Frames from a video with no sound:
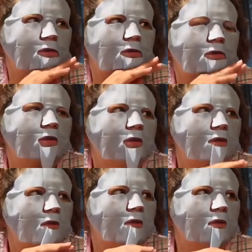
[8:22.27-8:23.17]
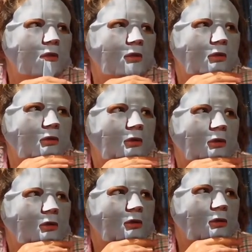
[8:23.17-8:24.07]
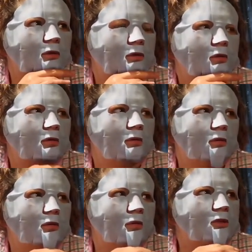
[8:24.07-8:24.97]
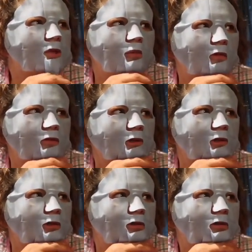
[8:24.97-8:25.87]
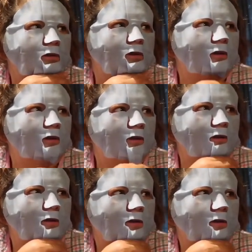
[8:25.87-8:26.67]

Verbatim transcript: every other week. Right. Same difference. Yeah.